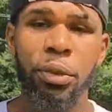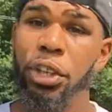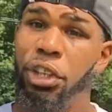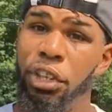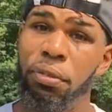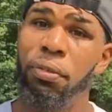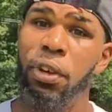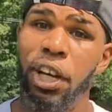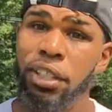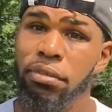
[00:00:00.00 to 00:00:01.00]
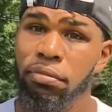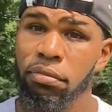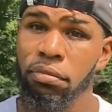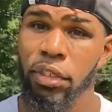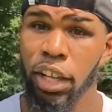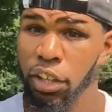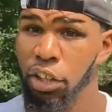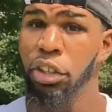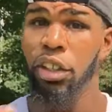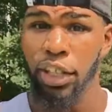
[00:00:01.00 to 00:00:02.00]
good friend,
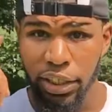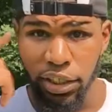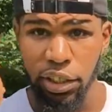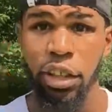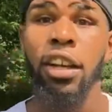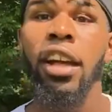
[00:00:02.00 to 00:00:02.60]
good listener,